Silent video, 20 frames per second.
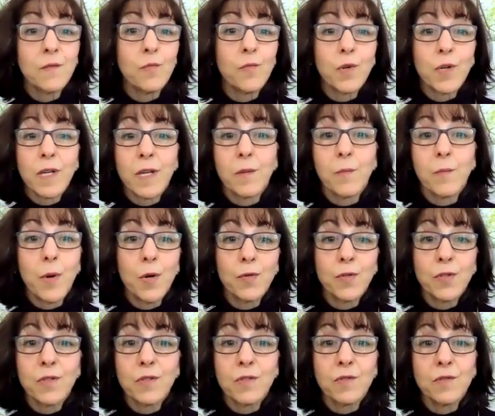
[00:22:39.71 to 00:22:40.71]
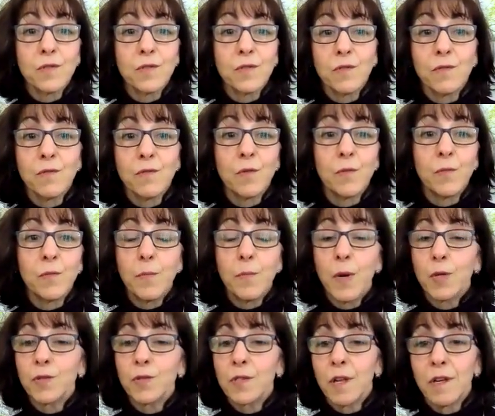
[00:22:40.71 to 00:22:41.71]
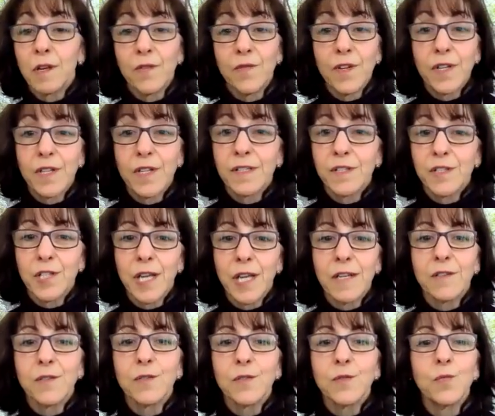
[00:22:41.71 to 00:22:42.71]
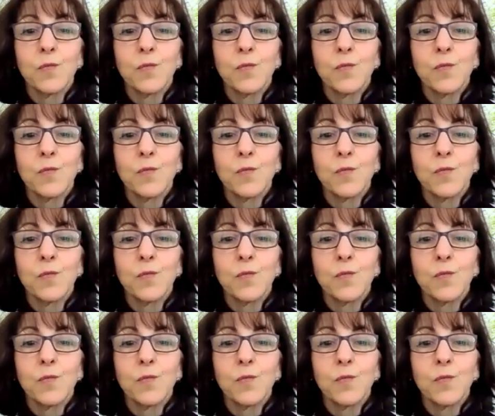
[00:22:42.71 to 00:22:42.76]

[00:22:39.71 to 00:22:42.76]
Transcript: we're going to post when we post on our various channels,